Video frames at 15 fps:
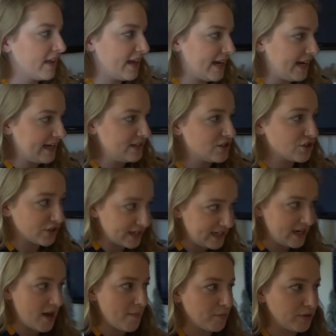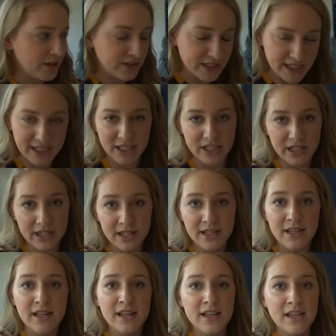and straighten up around here,
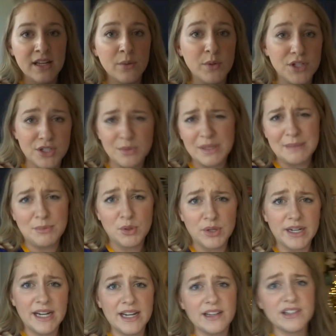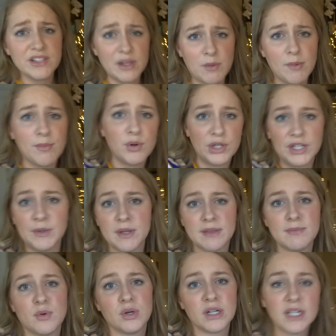which is really boring, so I won't bore you
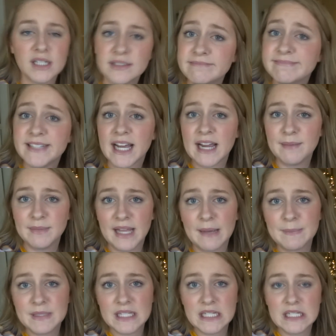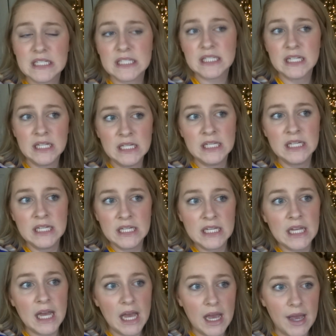with more time lapses.
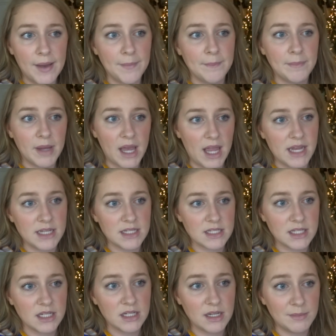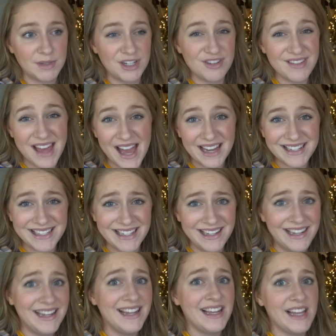Um, but I'm gonna do that,
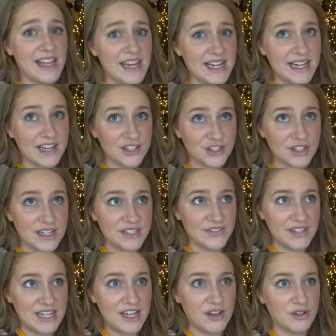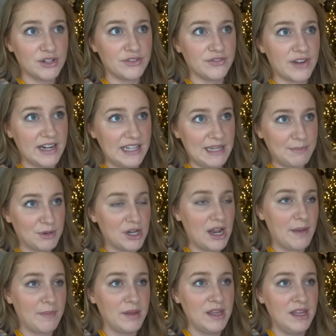edit yesterday's video to finally put
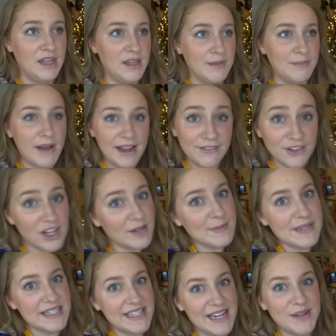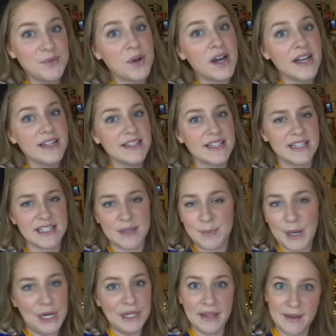up my Vlogmas day one, since
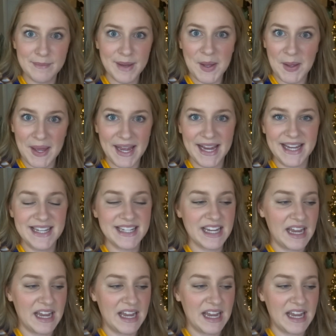apparently I'm behind,